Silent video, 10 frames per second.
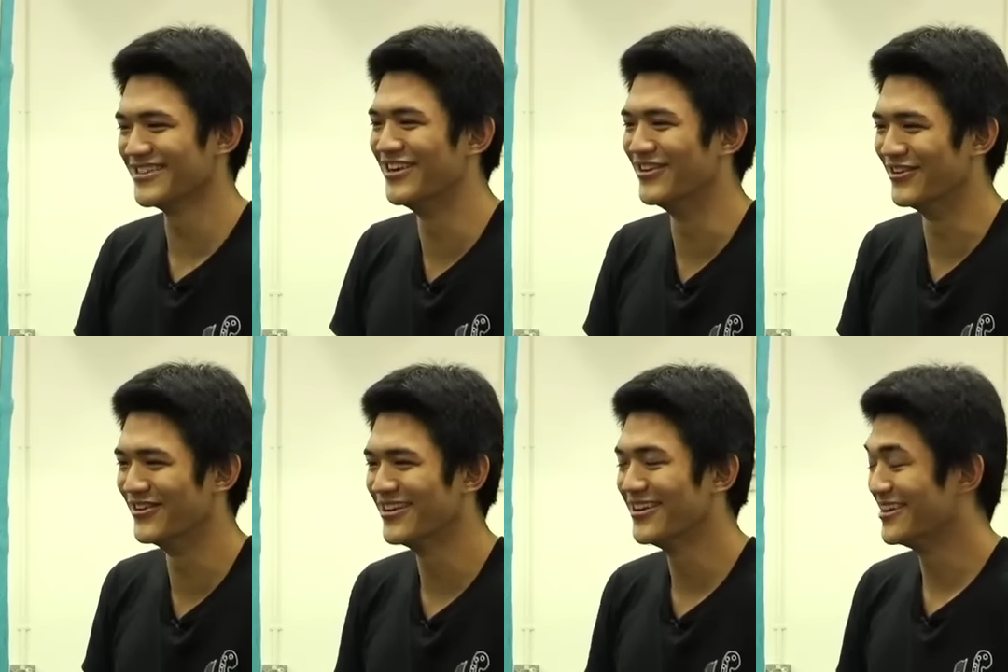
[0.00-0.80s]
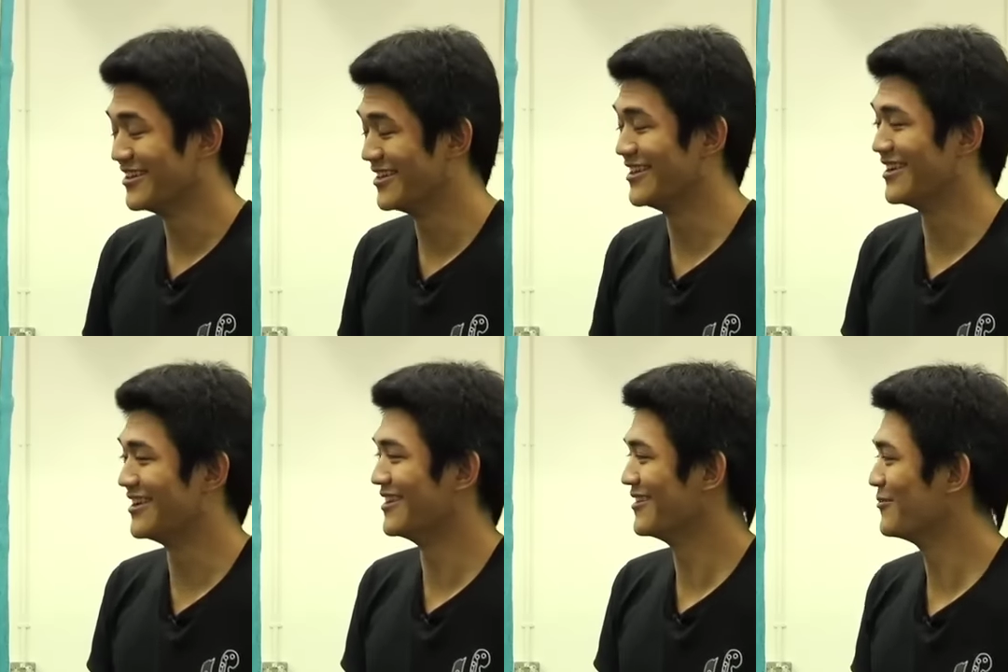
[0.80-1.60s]
So
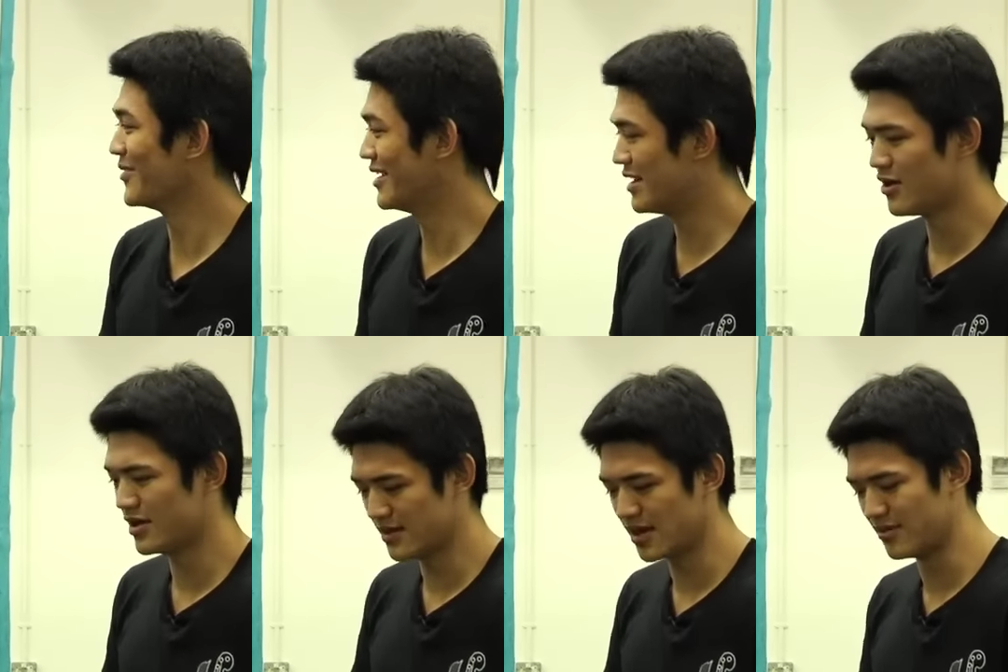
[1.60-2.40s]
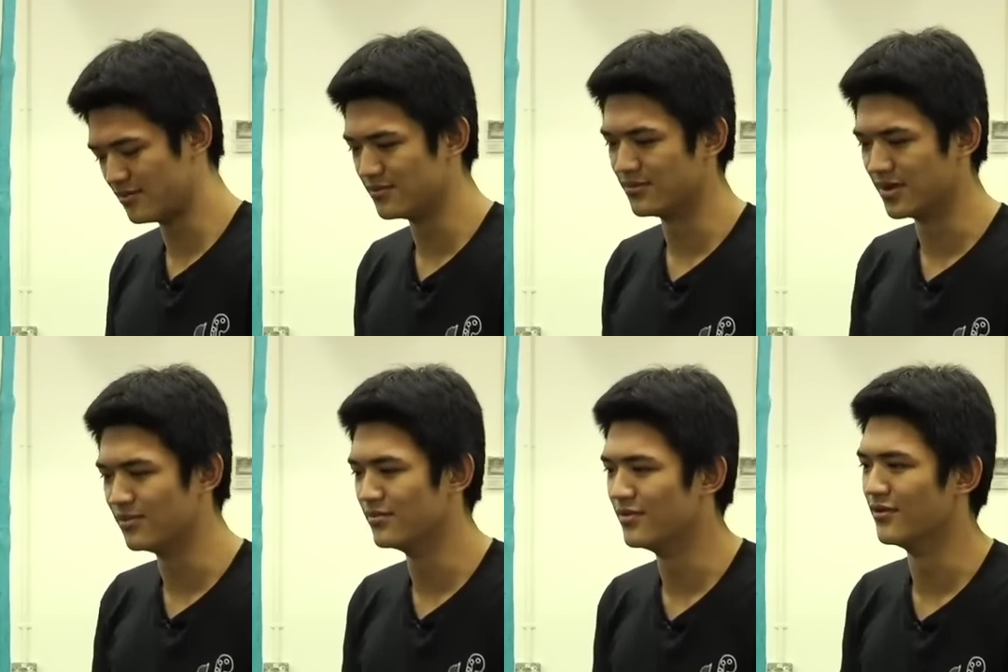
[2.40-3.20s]
yeah, but now I think I'm I'm
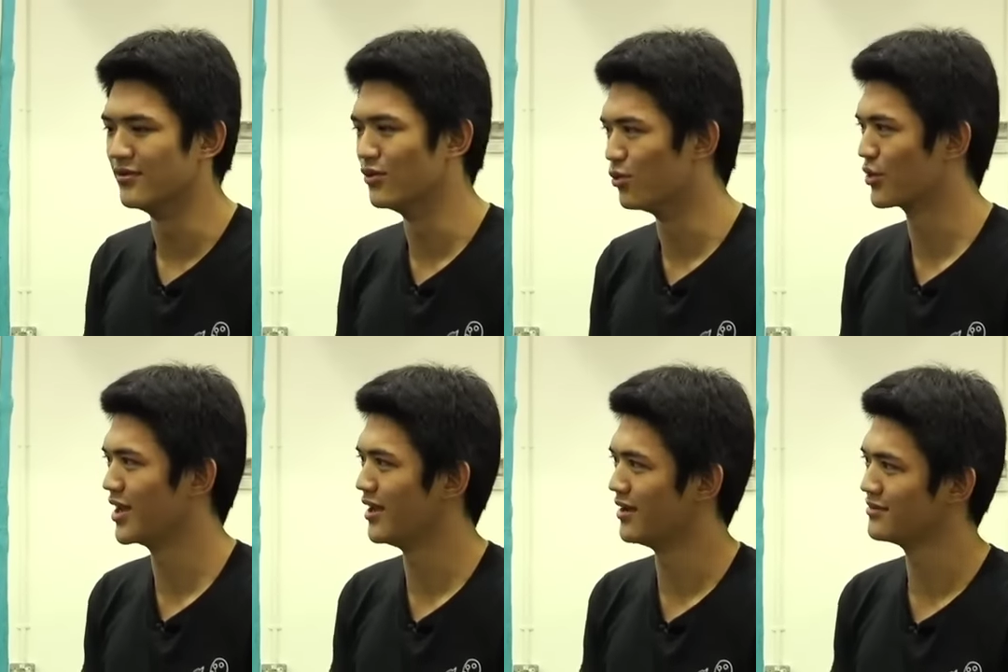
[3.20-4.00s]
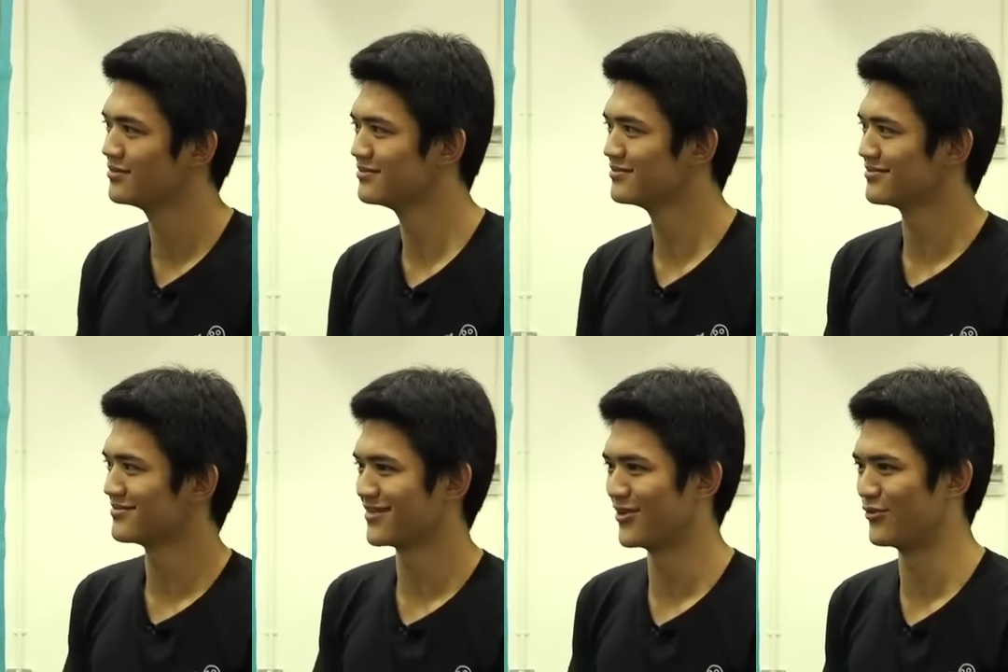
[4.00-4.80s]
of an okay
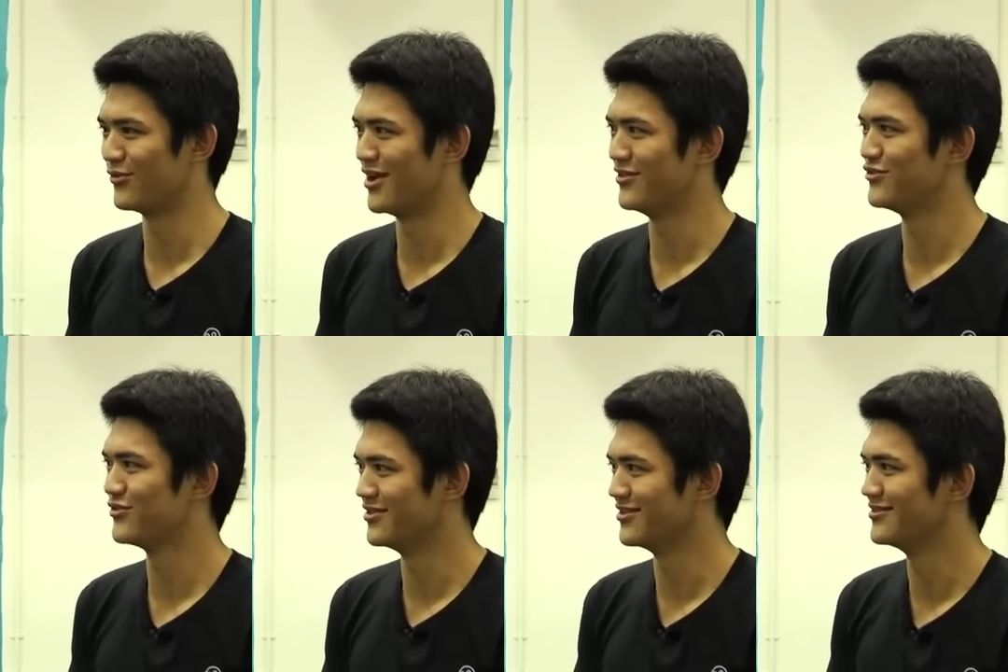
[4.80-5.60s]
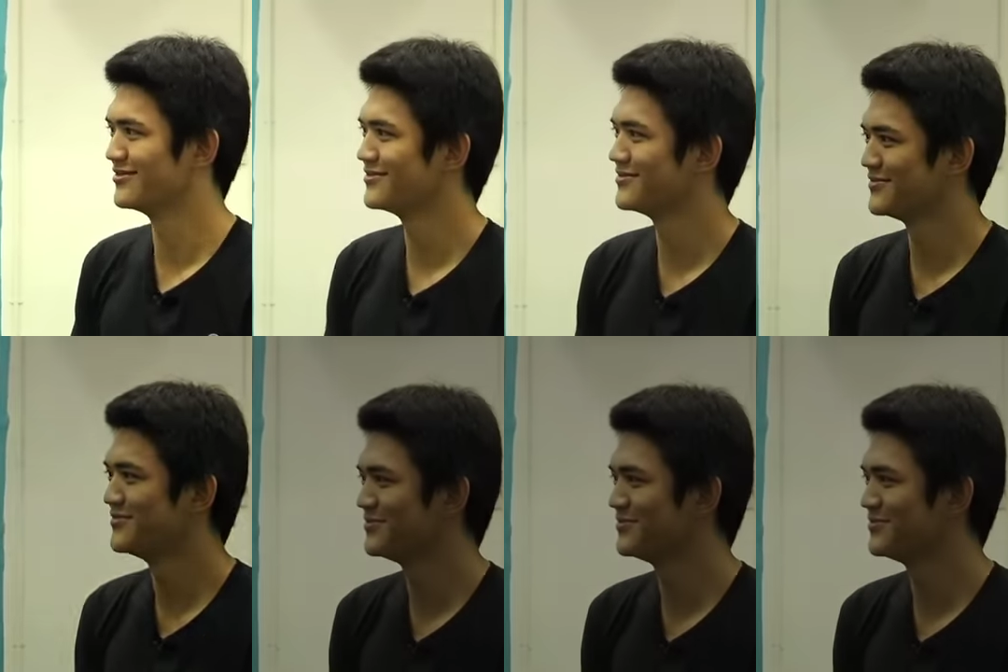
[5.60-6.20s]
kind of range. Yeah. Right.